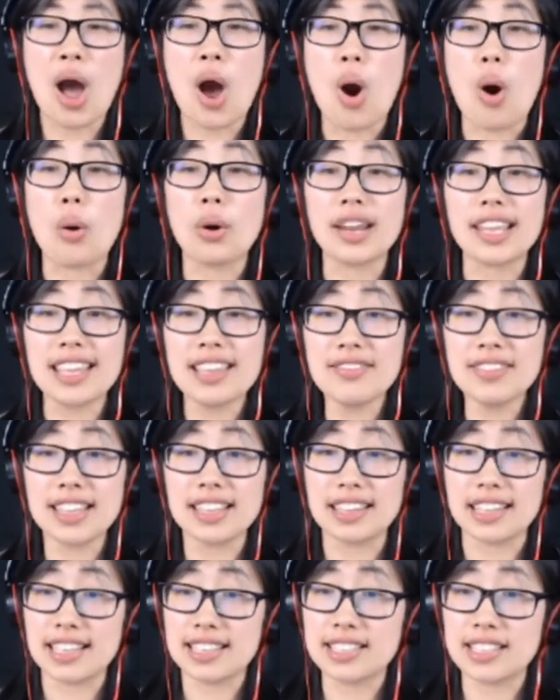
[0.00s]
or even
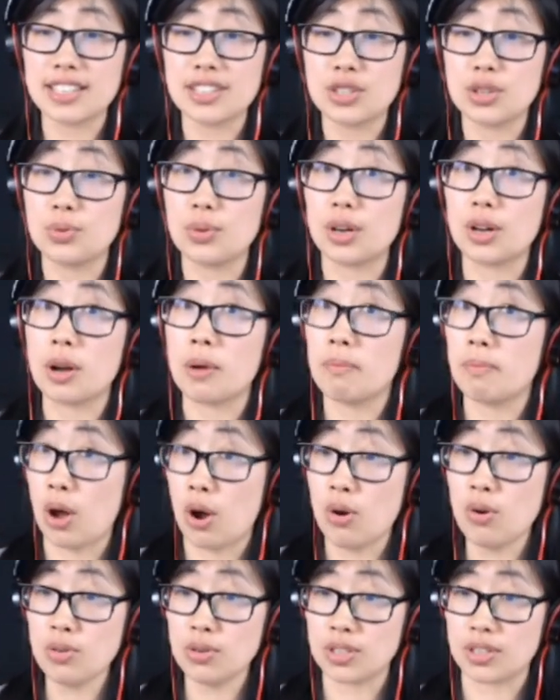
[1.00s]
listen to a
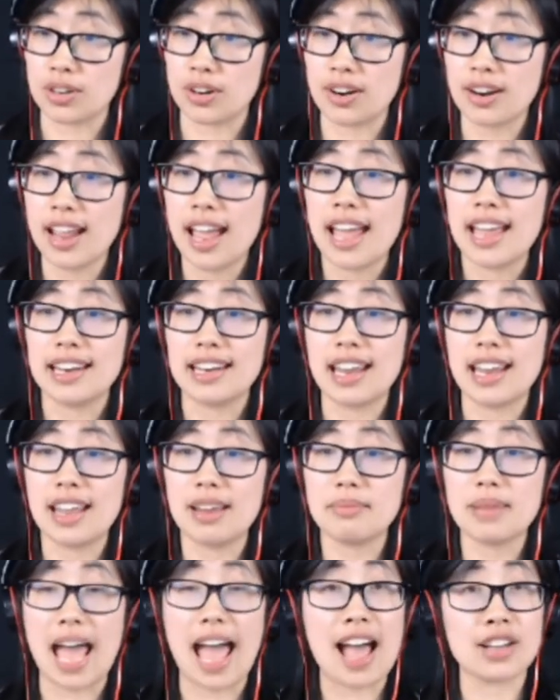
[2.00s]
composer
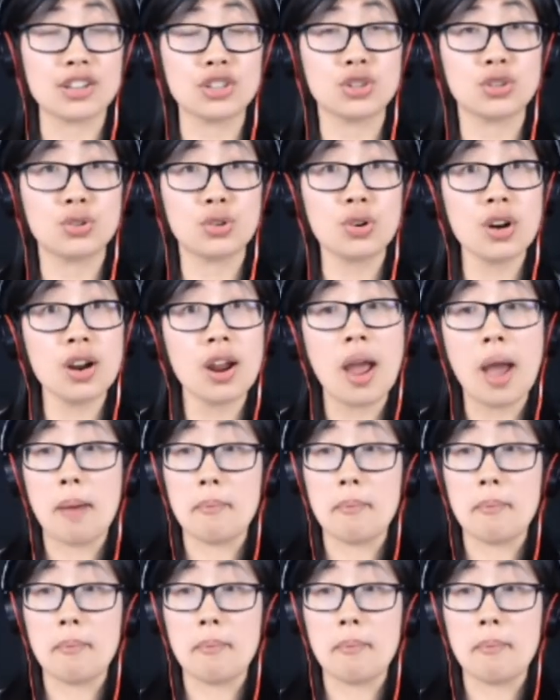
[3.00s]
named Astor